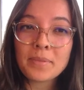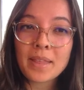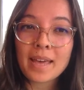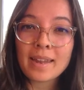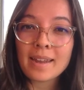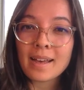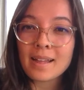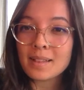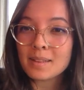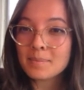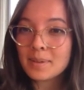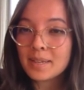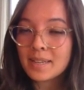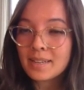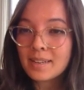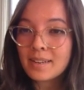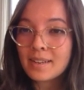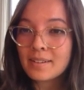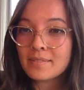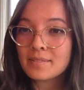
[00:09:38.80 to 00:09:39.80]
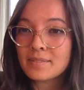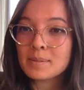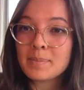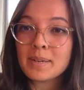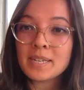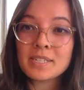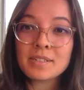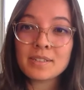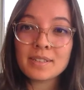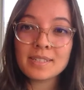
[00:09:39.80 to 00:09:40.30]
that element of
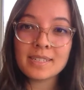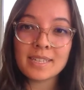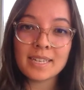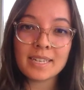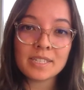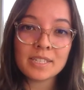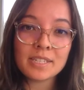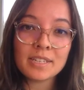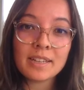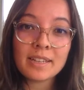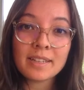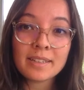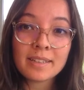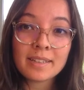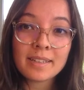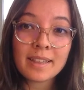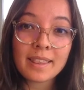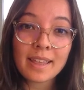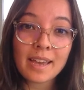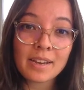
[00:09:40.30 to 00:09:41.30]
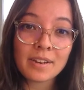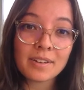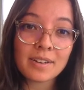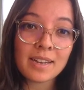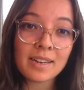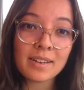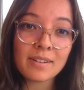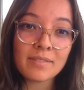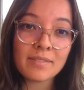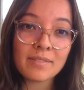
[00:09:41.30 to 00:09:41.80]
specialization that you're
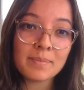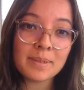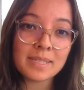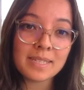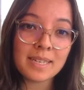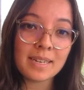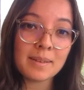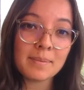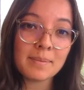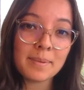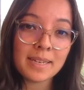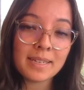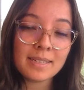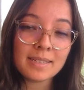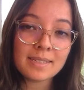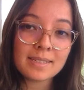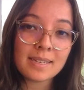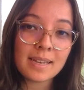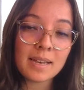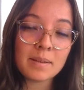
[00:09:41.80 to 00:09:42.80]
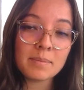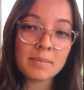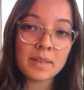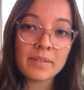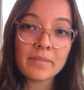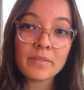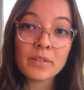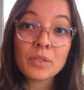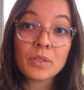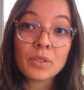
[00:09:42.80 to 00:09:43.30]
getting from the database,
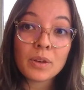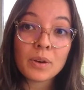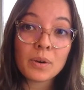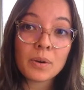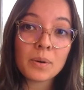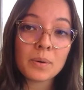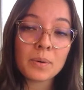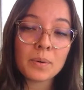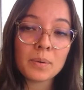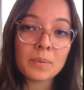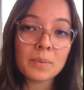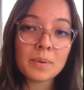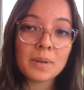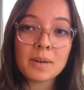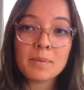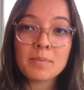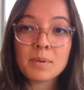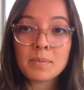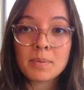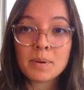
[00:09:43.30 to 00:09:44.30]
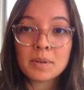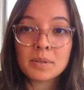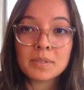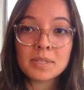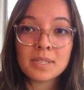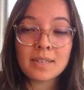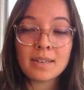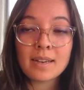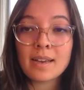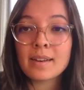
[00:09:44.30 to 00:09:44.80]
even though we are
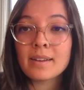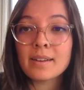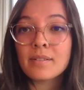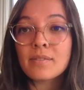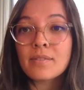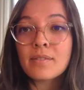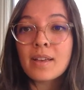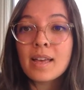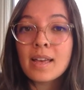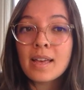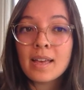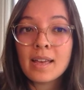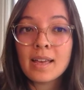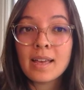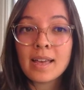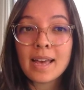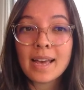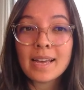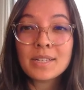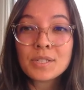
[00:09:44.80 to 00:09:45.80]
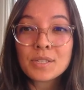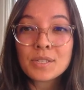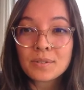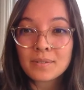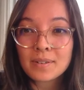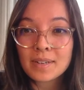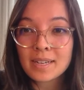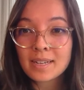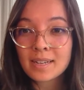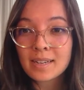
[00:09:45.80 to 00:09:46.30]
proposing kind of
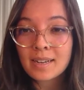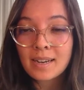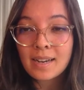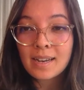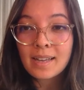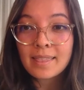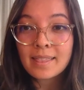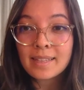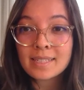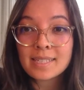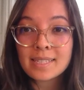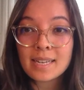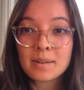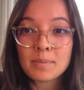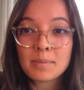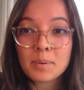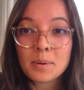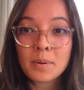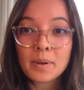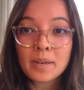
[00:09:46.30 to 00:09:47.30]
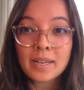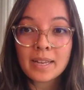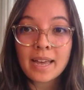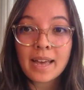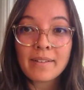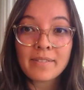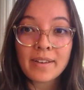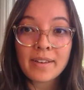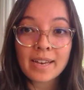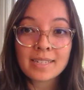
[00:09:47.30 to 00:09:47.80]
entering the data point
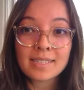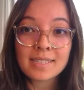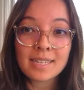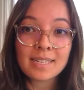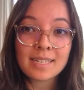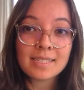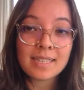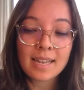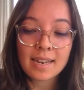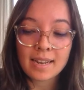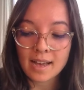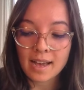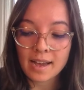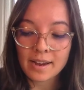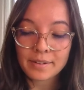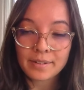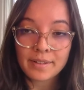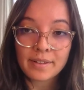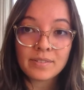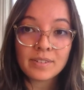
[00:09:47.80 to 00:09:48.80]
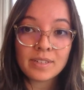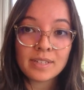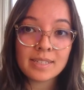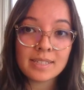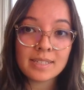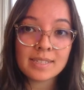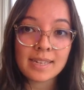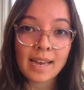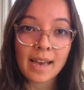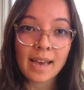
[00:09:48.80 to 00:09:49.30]
of access at a higher level in
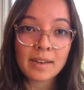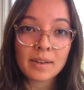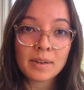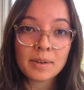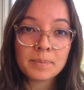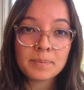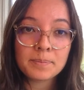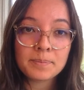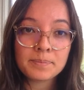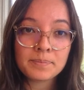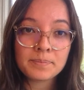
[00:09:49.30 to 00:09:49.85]
the stack?